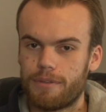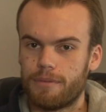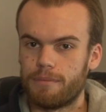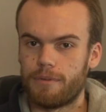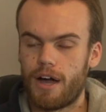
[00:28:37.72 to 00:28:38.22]

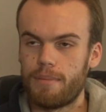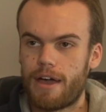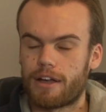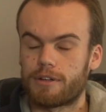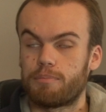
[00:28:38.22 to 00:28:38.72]
The
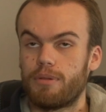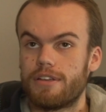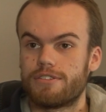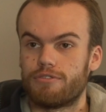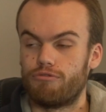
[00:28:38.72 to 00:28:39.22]
iMac
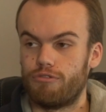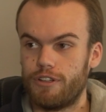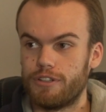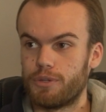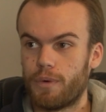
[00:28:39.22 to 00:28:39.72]
plays it
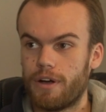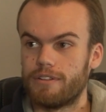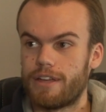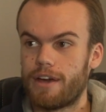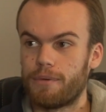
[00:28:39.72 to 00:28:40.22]
really
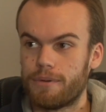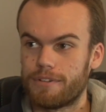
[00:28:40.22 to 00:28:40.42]
well now.